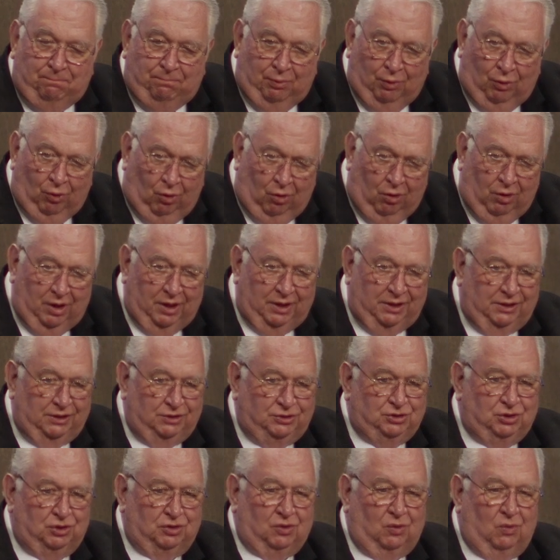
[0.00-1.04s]
Boy,
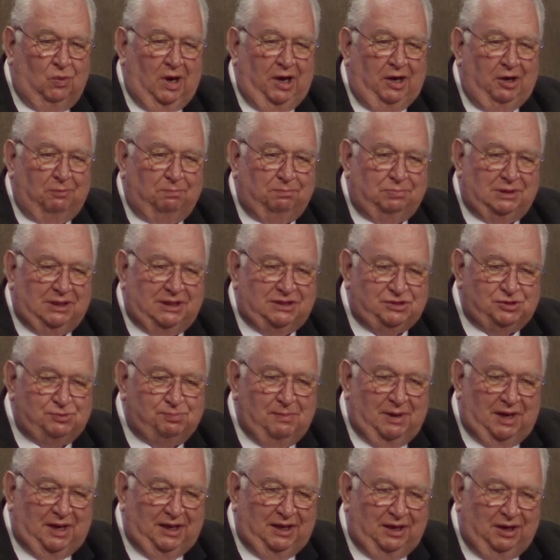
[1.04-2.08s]
did your choir bless
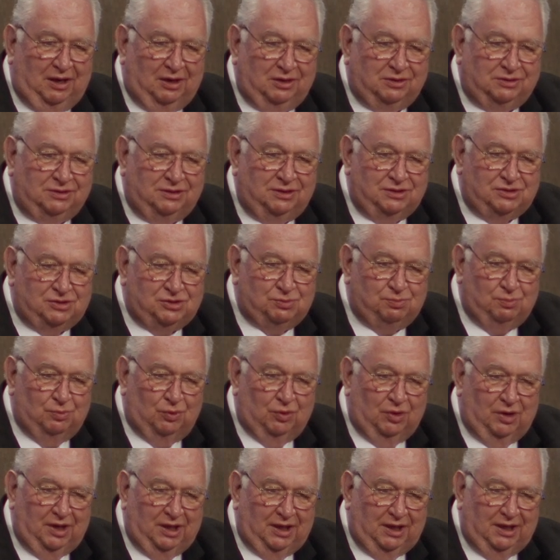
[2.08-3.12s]
my heart this
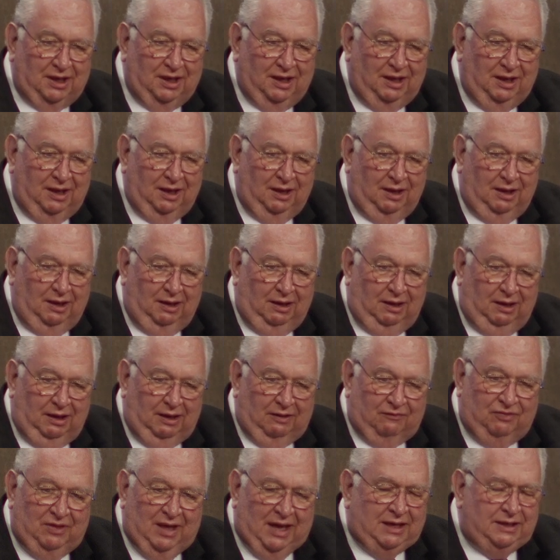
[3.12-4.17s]
morning.
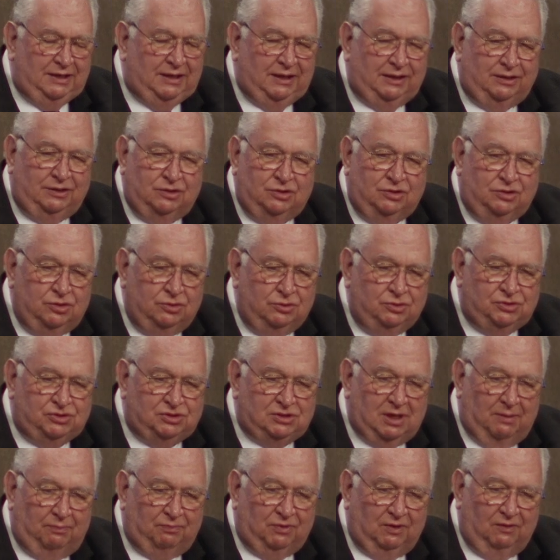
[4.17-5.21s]
If that didn't do
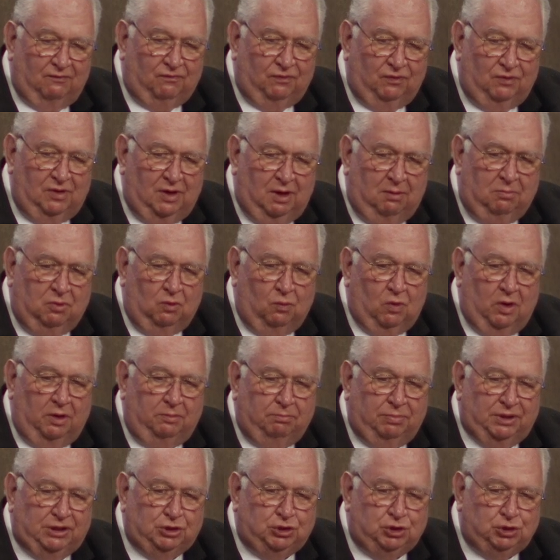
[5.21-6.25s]
something for you, number
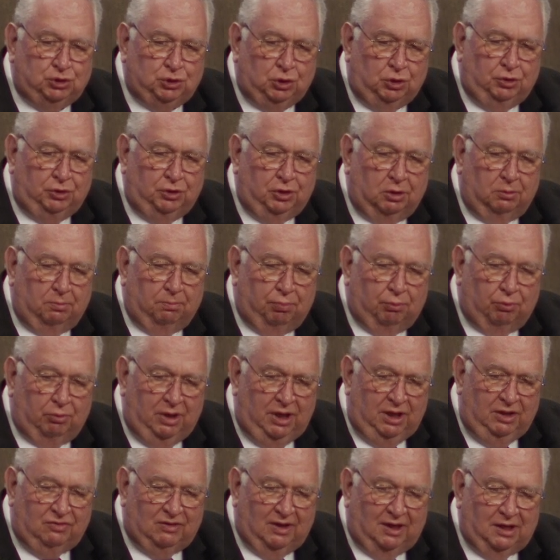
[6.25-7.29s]
one, be sure you're
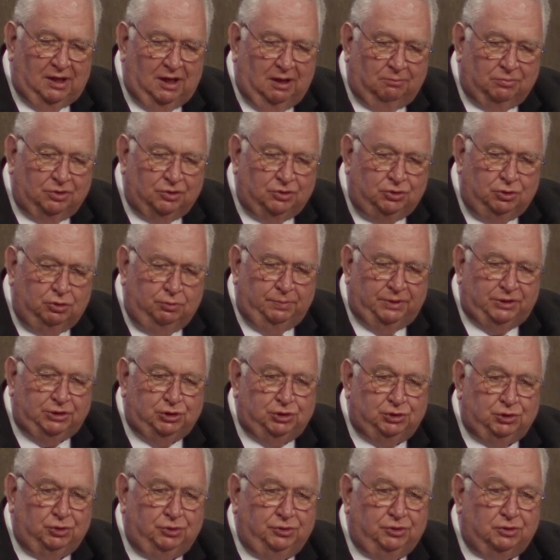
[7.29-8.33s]
breathing. Number two, be
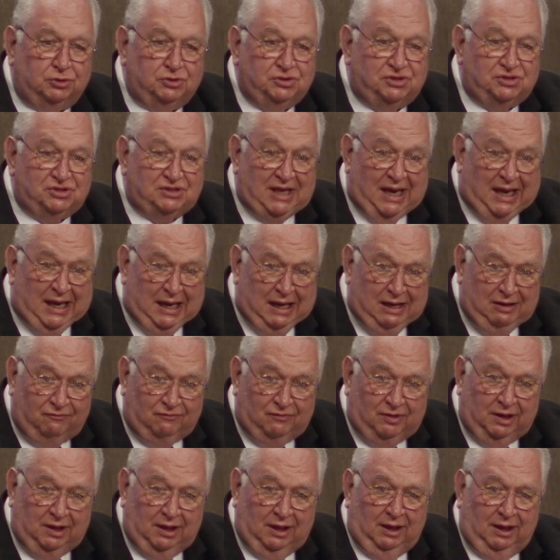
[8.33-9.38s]
sure you're
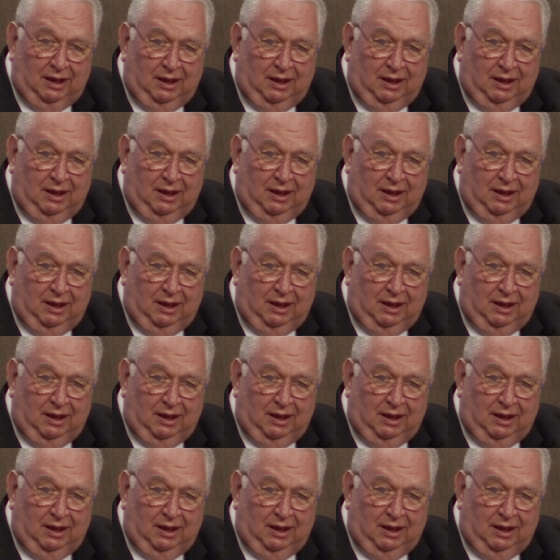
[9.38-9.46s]
saved.